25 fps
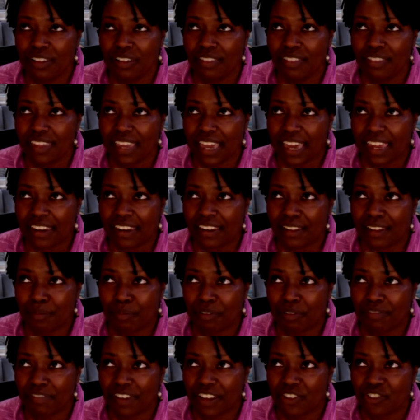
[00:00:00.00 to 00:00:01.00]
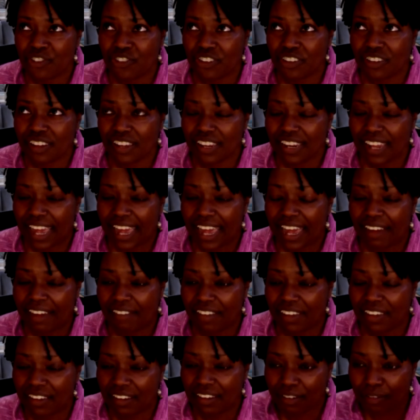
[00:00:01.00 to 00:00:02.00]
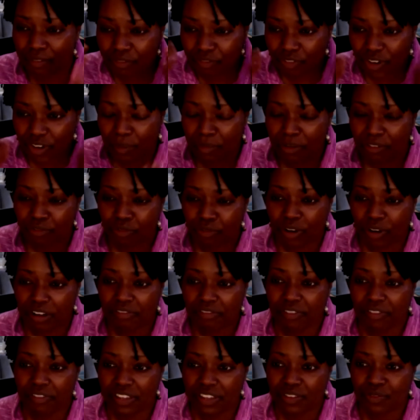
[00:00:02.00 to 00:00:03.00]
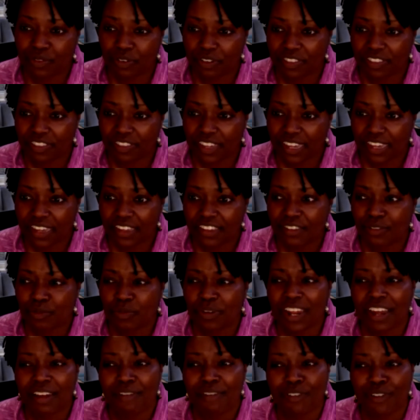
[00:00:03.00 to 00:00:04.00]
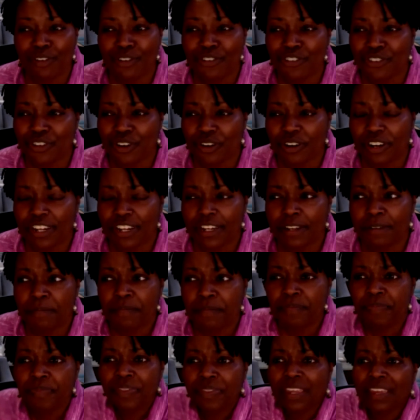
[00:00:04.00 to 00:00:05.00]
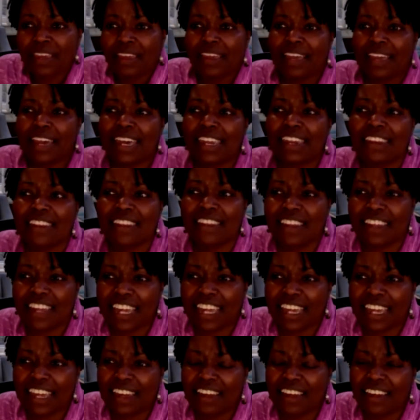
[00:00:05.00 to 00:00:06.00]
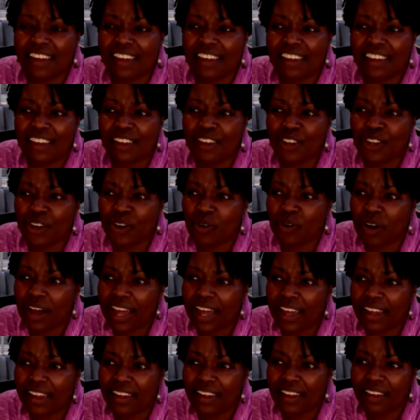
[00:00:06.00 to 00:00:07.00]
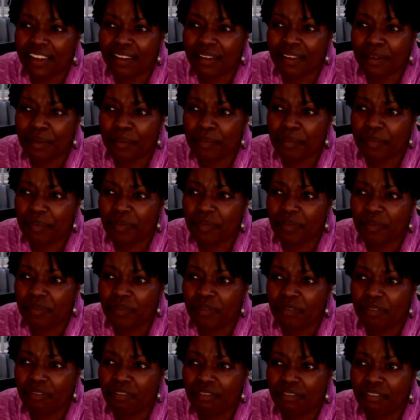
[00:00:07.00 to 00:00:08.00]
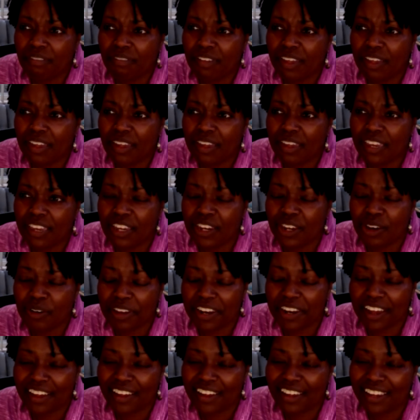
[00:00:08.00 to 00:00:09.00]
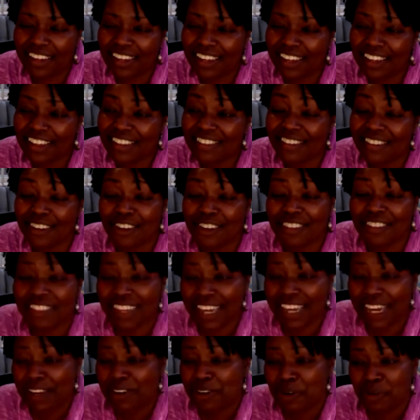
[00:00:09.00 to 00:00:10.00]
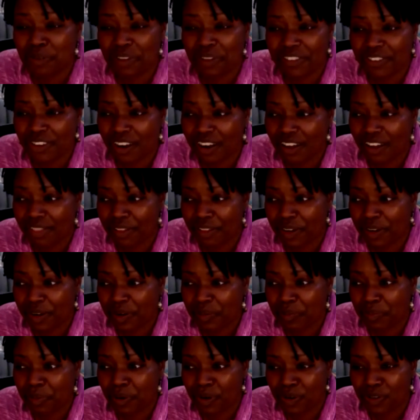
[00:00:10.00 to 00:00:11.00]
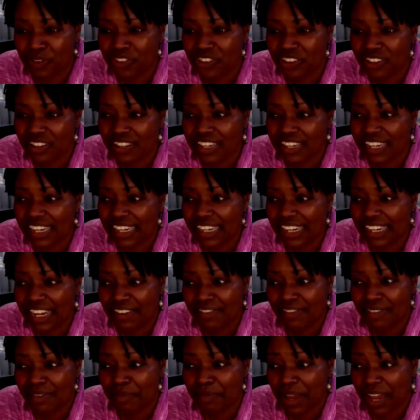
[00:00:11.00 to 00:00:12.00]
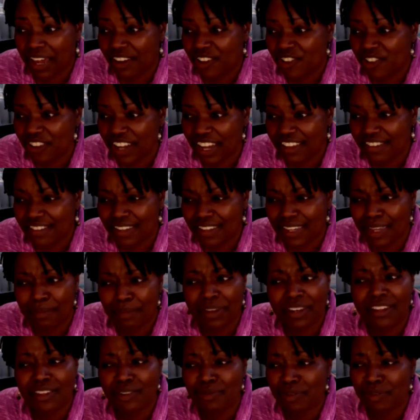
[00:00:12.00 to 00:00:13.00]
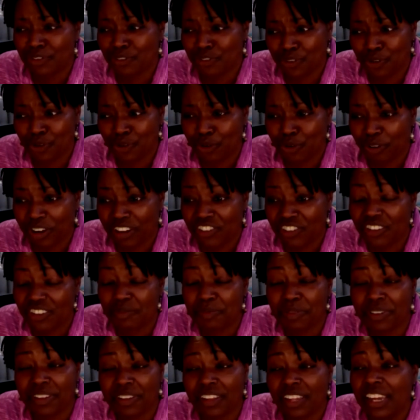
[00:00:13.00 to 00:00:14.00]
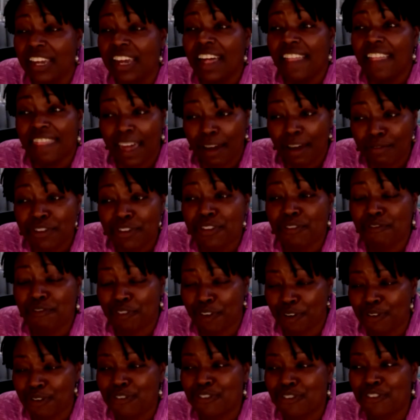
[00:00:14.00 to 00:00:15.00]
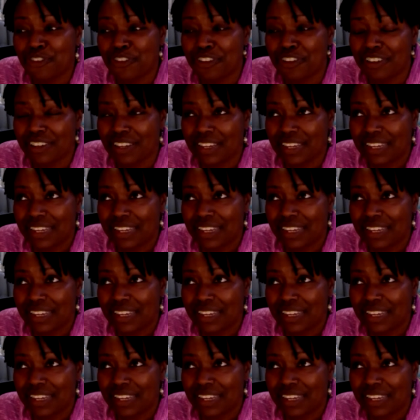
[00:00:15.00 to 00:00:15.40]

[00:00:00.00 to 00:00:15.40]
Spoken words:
the editing profession and having a frame of reference for things. When I first started editing, I and I it's a good thing I know this author personally, and I've apologized to him and he's been so gracious, but that was the first